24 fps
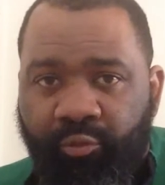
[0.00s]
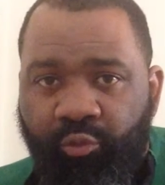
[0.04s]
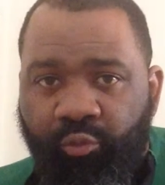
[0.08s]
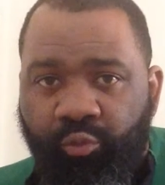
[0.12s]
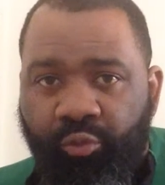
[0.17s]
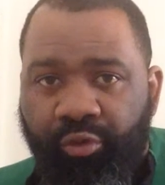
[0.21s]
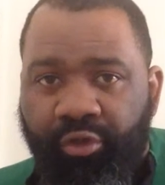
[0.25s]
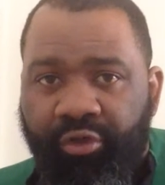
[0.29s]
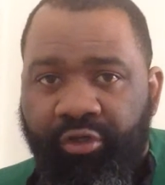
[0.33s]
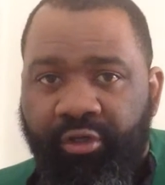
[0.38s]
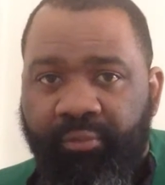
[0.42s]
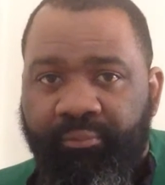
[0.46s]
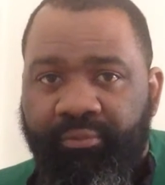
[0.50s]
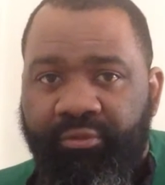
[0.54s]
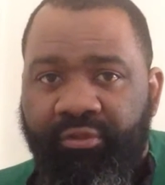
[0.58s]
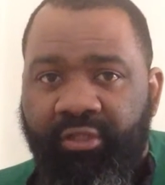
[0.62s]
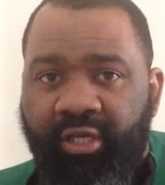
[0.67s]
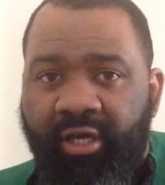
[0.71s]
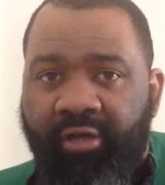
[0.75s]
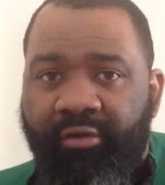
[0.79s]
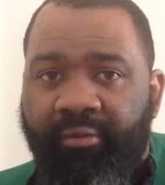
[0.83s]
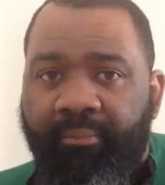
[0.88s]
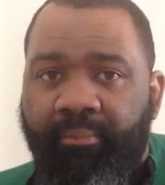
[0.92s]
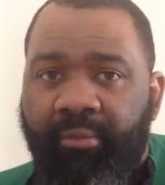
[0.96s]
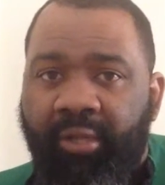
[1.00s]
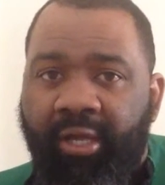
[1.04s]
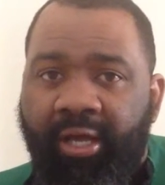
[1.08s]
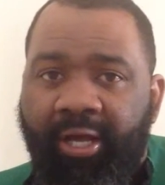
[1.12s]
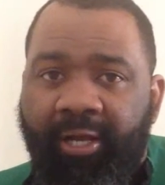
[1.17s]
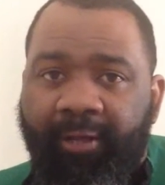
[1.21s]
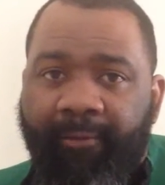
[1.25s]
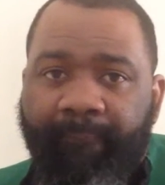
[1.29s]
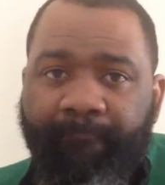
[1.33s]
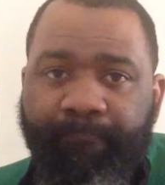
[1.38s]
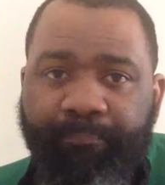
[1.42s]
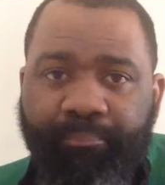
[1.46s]
running up and down the
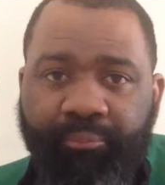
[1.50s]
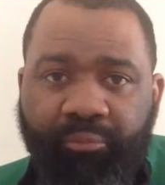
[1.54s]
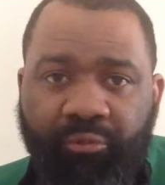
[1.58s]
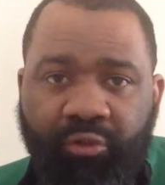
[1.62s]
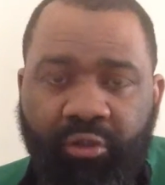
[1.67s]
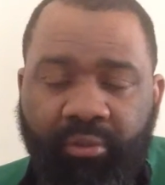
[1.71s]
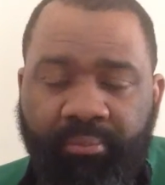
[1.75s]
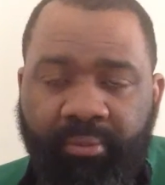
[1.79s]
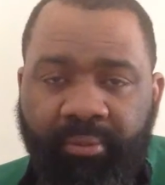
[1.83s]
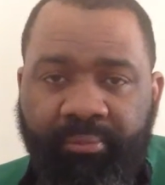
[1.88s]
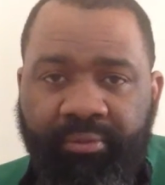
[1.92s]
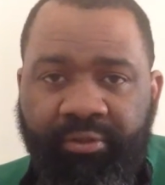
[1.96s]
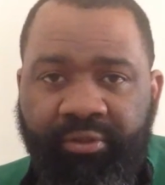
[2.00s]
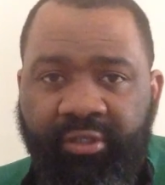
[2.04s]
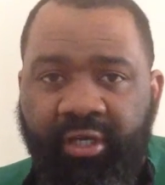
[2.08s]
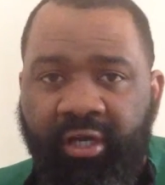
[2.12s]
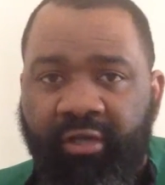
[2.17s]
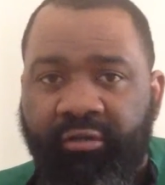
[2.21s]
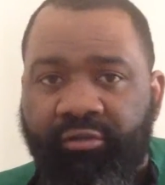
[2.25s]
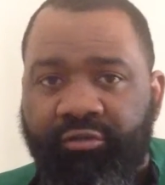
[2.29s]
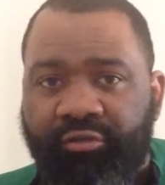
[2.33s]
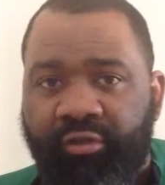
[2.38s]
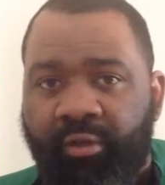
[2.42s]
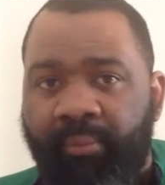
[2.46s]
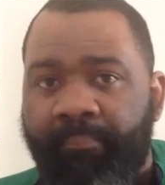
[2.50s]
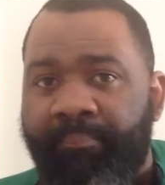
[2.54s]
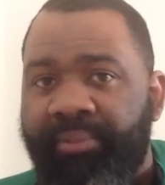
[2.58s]
block, you know, up and down this uh,